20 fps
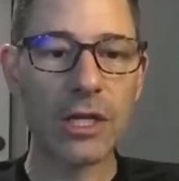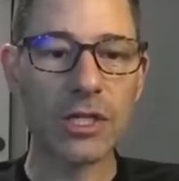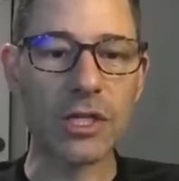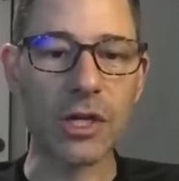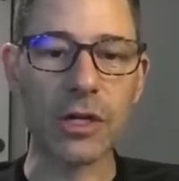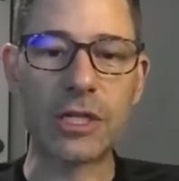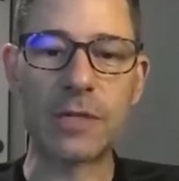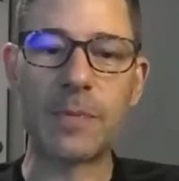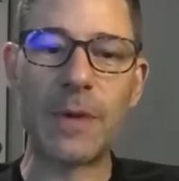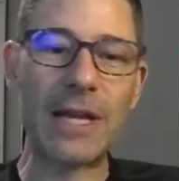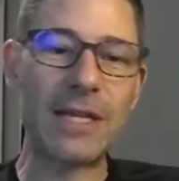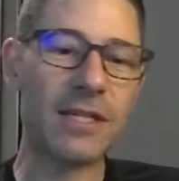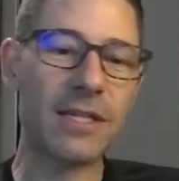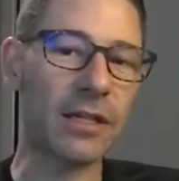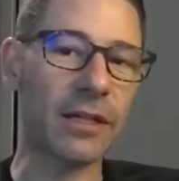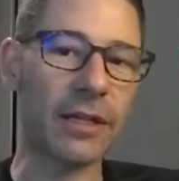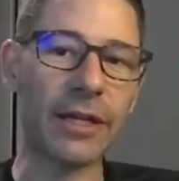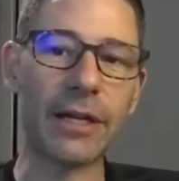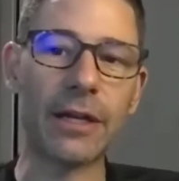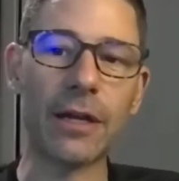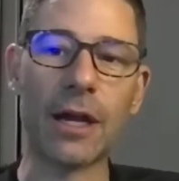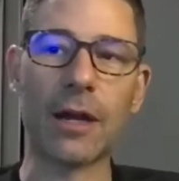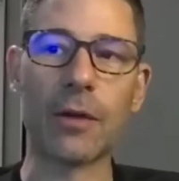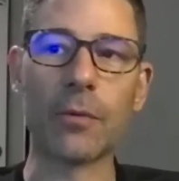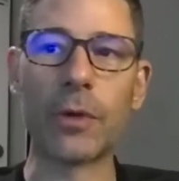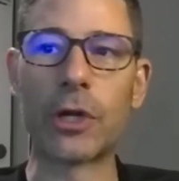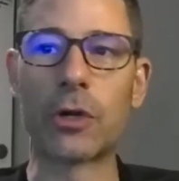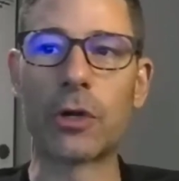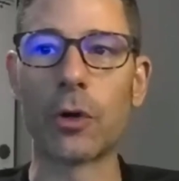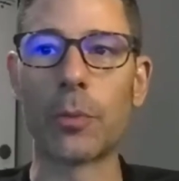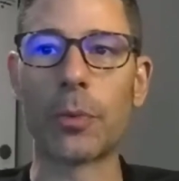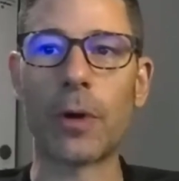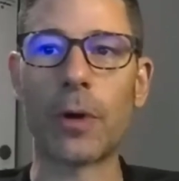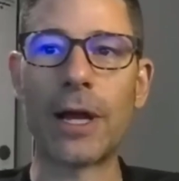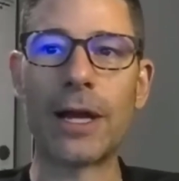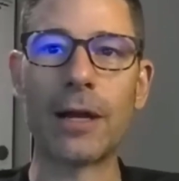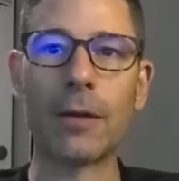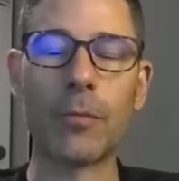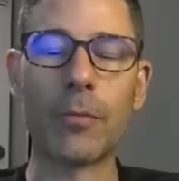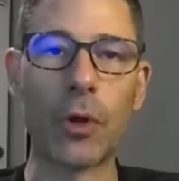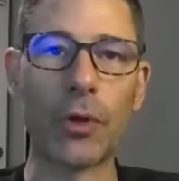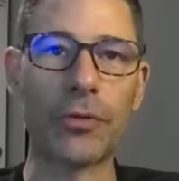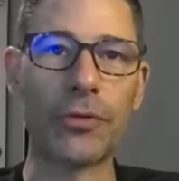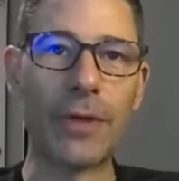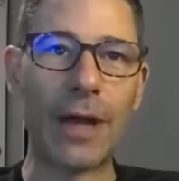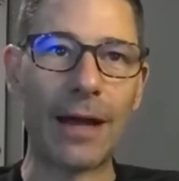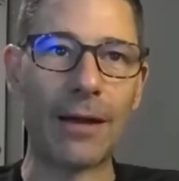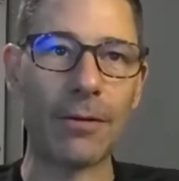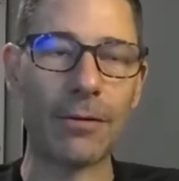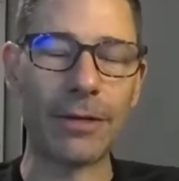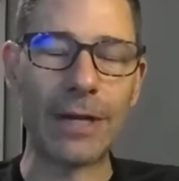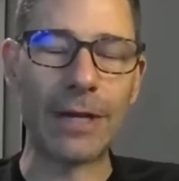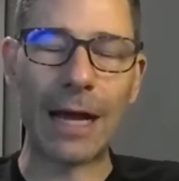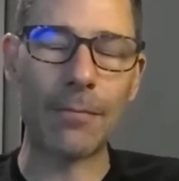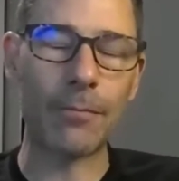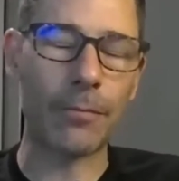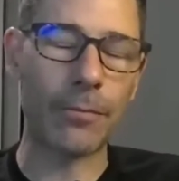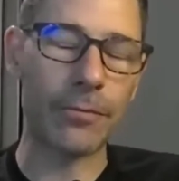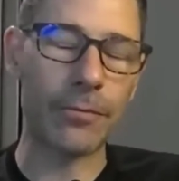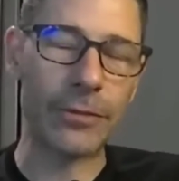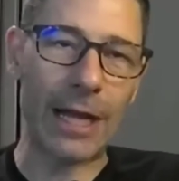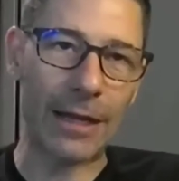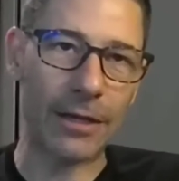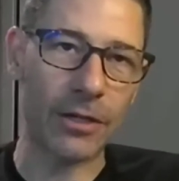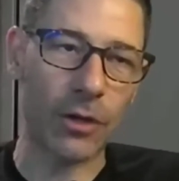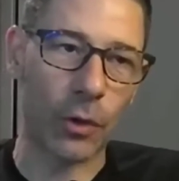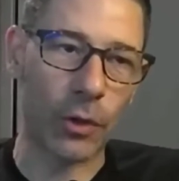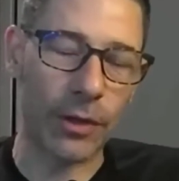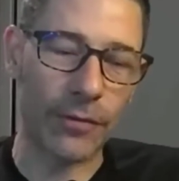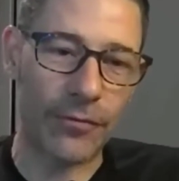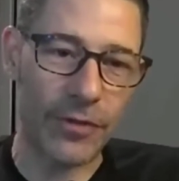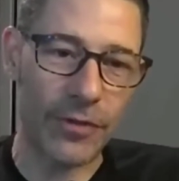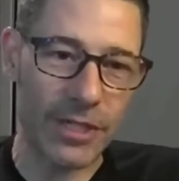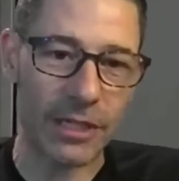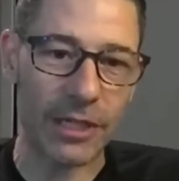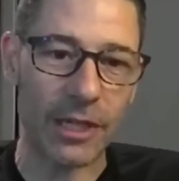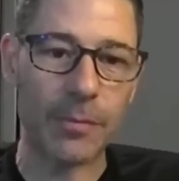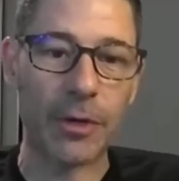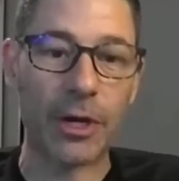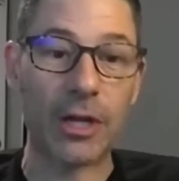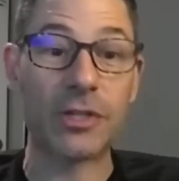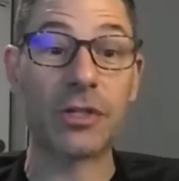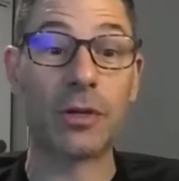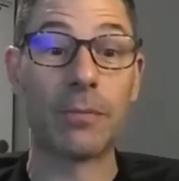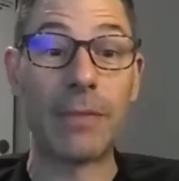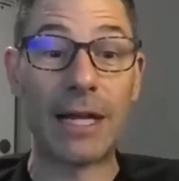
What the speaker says: So it's basically recuperating both not only physically but also